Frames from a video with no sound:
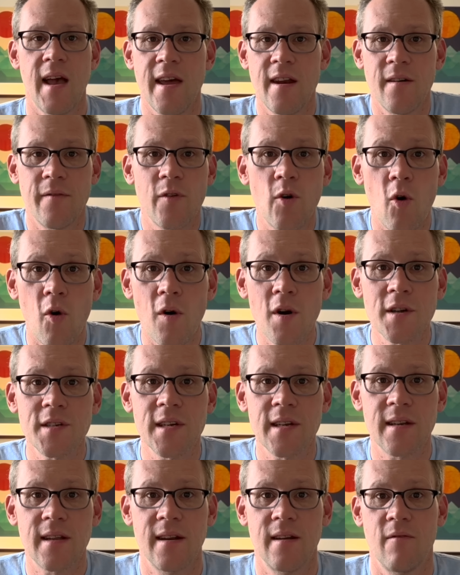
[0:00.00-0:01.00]
And of course
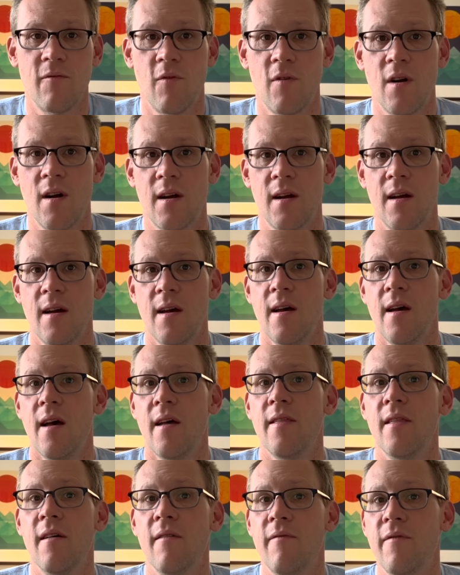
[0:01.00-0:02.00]
it didn't work.
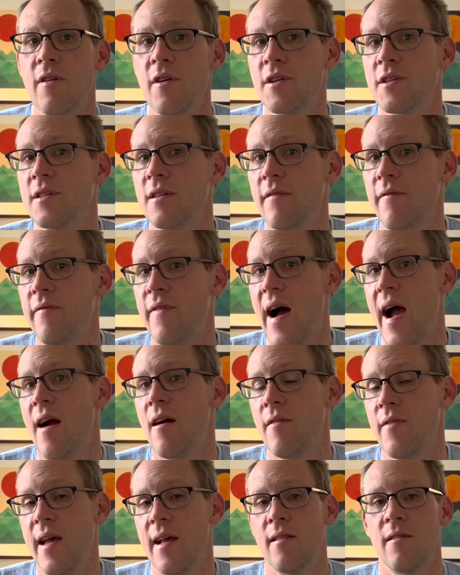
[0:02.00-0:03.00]
The version of
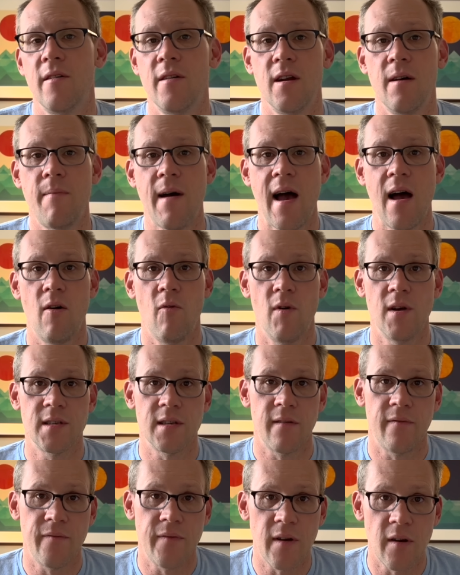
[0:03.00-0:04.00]
FIRE they learned about was
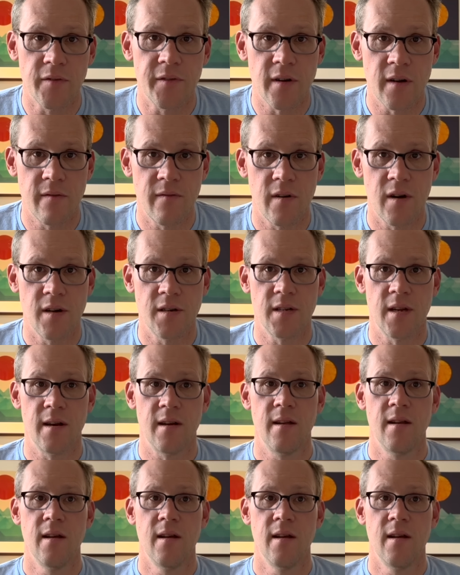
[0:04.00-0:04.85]
a filtered version.